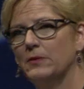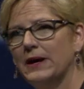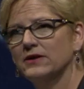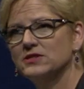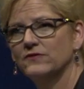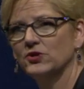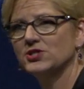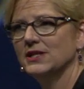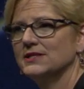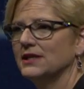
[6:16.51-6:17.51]
about
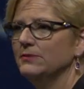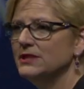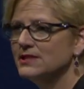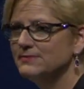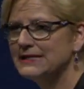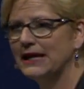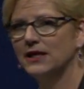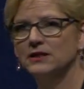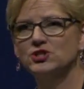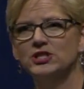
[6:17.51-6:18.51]
diversity, I said, give me some
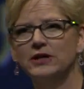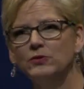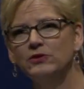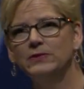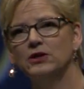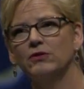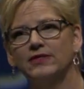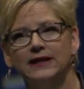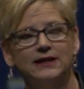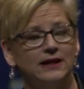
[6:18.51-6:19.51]
data, share with me your
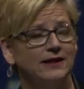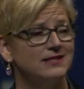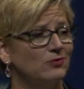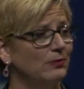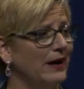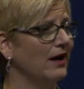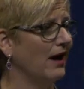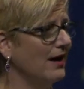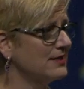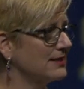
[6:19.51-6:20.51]
thinking. And they said, well, Pat,
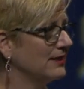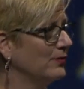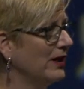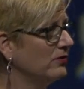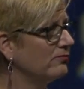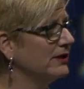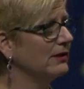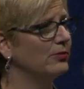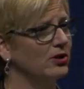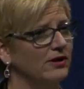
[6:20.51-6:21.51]
honestly, we haven't written a
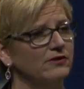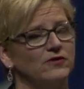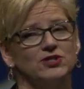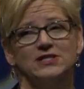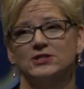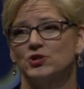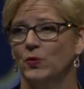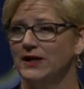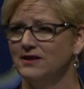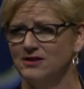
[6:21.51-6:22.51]
book on diversity in
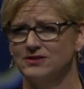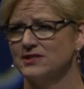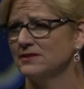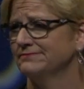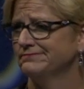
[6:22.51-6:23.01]
20 years.